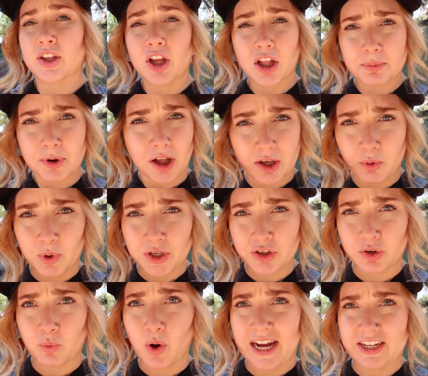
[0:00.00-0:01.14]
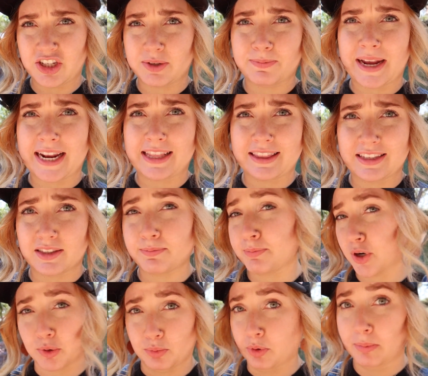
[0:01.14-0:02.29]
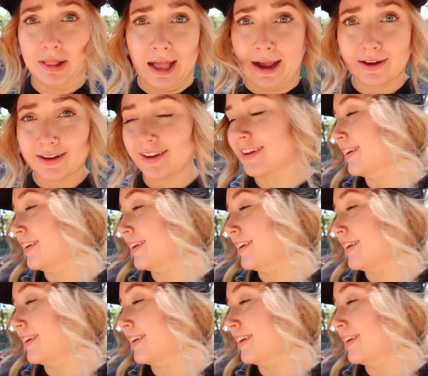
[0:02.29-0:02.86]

Y'all are probably wondering why I just painted this purple black.